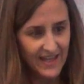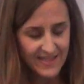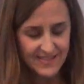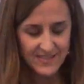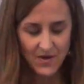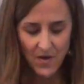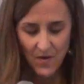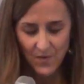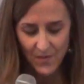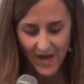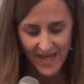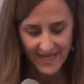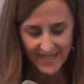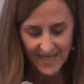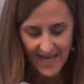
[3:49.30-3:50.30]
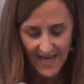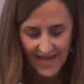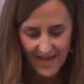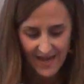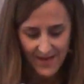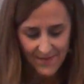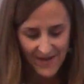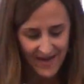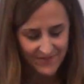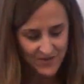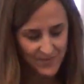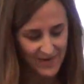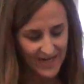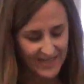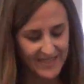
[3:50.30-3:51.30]
So
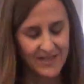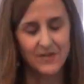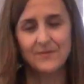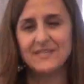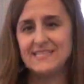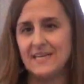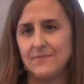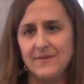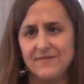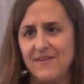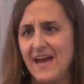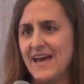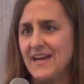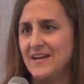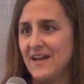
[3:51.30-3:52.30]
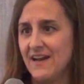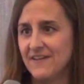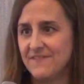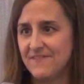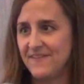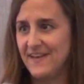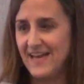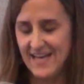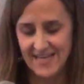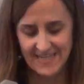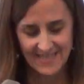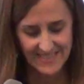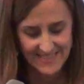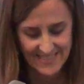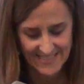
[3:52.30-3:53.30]
after about a year, we said we've had enough
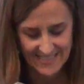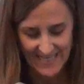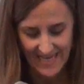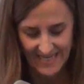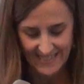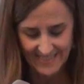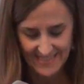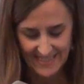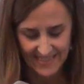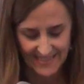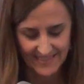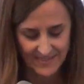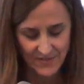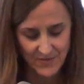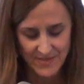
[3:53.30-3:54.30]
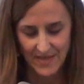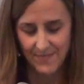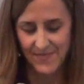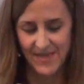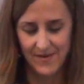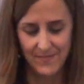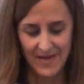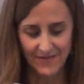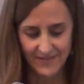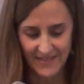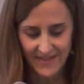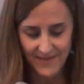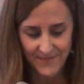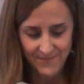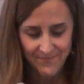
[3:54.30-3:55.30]
and decided to do something about
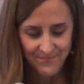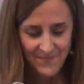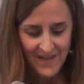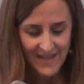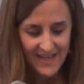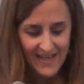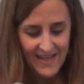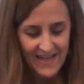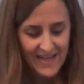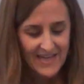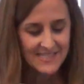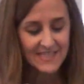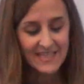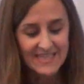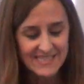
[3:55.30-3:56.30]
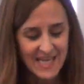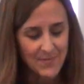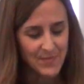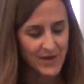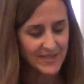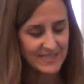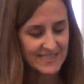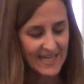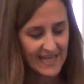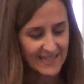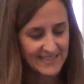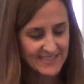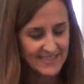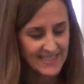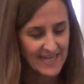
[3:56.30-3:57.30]
it. As a landscape
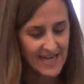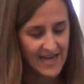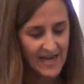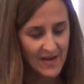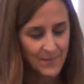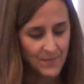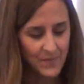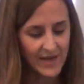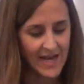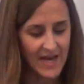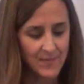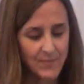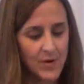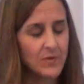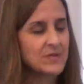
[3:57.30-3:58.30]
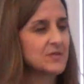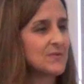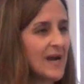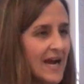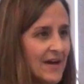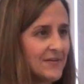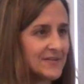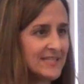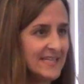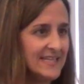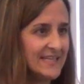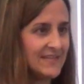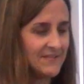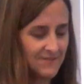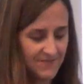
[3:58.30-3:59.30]
architect, we kind of poked around
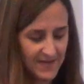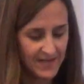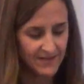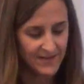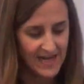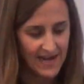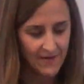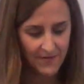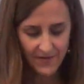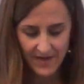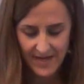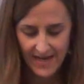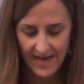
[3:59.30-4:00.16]
and figured out